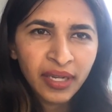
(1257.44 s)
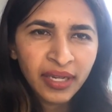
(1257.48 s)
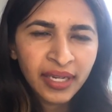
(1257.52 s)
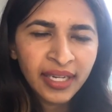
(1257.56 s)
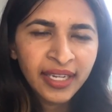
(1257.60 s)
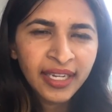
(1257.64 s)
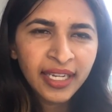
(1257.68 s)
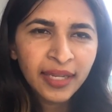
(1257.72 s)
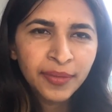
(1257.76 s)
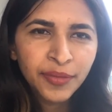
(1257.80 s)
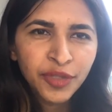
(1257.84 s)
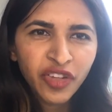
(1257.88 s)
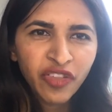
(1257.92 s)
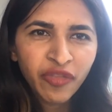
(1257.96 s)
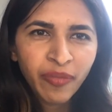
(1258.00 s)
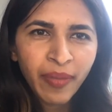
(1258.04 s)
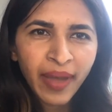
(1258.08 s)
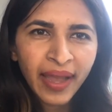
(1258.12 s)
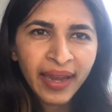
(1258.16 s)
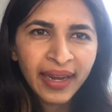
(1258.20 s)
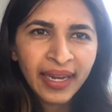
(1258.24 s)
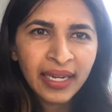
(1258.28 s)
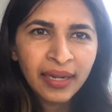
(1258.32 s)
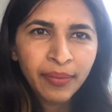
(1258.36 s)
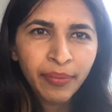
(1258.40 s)
in terms of
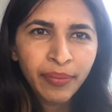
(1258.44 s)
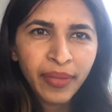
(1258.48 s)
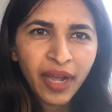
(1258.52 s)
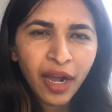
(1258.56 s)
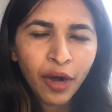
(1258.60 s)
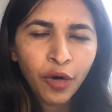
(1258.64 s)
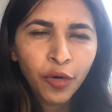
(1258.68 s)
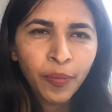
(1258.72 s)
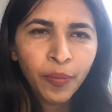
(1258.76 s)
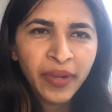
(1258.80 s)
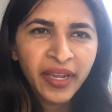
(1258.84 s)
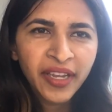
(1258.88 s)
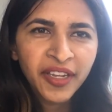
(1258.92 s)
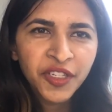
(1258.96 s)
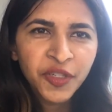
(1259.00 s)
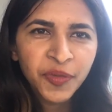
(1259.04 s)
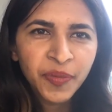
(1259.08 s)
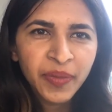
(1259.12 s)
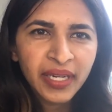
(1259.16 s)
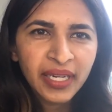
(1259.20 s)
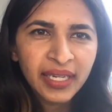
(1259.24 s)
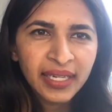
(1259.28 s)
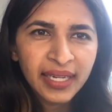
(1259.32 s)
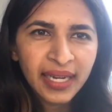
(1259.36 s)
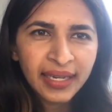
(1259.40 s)
backend, how
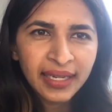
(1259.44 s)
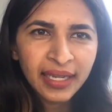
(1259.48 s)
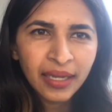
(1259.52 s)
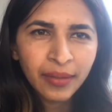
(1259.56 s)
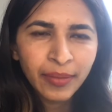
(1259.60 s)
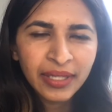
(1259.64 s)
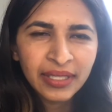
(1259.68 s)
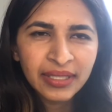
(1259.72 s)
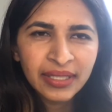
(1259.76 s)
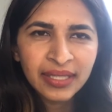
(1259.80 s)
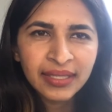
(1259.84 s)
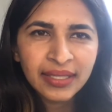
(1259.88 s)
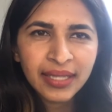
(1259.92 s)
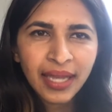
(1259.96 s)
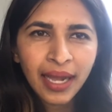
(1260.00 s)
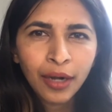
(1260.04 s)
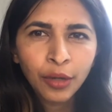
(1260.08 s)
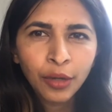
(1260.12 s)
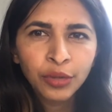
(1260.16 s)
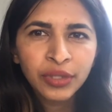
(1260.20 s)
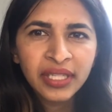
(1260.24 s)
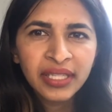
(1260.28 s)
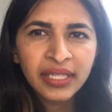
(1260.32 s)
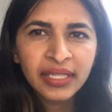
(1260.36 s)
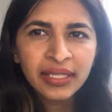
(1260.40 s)
PHP databases,
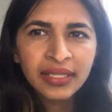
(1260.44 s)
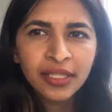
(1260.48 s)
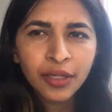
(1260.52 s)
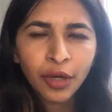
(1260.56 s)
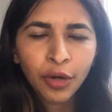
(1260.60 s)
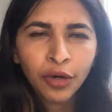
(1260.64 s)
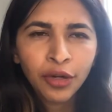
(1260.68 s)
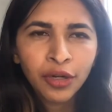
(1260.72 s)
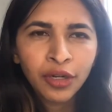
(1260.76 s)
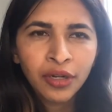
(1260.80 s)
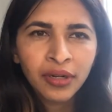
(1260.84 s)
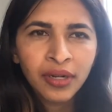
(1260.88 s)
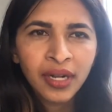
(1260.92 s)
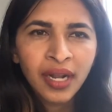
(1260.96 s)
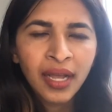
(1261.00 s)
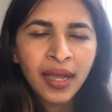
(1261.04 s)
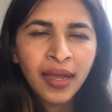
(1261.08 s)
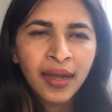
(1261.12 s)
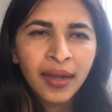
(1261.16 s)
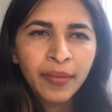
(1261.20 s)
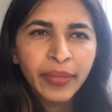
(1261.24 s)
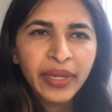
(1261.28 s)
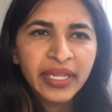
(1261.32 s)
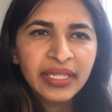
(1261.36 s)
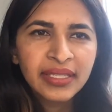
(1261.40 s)
how these all
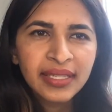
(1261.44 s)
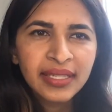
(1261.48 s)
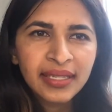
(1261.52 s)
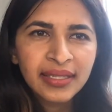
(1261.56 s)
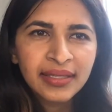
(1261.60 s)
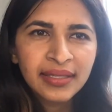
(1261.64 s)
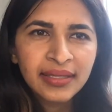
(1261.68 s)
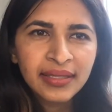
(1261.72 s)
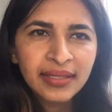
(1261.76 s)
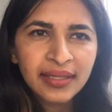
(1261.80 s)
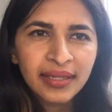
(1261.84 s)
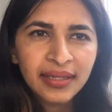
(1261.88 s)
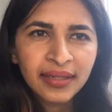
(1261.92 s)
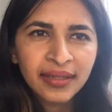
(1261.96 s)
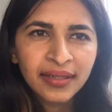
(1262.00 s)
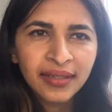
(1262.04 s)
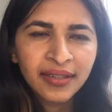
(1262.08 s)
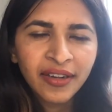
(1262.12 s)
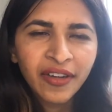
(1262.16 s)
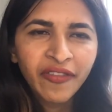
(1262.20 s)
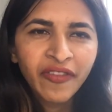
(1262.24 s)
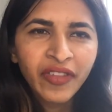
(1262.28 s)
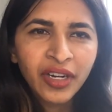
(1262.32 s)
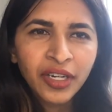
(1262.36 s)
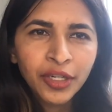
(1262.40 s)
pieces
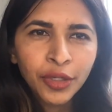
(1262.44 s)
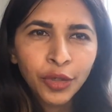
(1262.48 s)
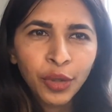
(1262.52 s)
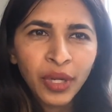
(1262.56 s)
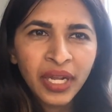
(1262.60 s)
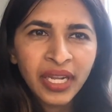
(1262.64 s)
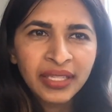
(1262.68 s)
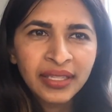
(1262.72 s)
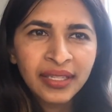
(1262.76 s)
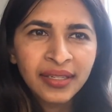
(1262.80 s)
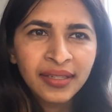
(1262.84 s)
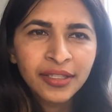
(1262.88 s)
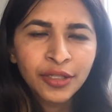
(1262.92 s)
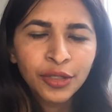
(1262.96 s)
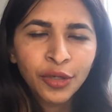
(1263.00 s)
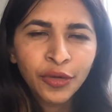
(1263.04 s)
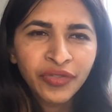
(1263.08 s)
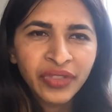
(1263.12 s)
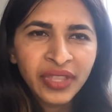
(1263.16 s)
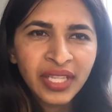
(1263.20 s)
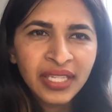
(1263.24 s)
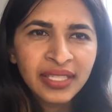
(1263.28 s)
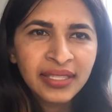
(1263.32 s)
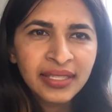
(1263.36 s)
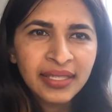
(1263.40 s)
work together. So
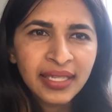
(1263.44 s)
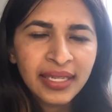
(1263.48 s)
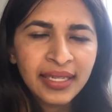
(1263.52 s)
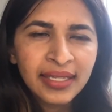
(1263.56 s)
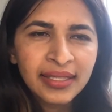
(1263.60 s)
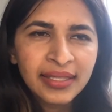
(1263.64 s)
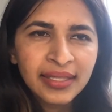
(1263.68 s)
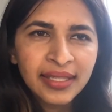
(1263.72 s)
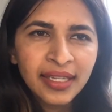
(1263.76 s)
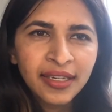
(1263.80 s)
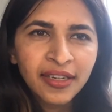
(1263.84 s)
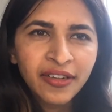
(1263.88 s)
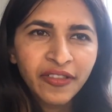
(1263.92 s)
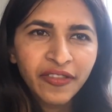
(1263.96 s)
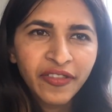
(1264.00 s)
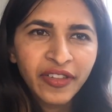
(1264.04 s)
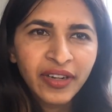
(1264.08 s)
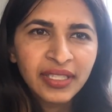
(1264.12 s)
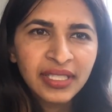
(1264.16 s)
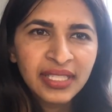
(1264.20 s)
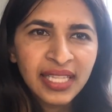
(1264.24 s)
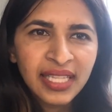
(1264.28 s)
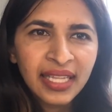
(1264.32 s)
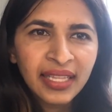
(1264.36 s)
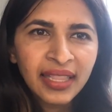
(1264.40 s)
this is the
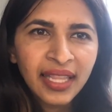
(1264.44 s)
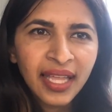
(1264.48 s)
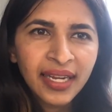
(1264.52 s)
first thing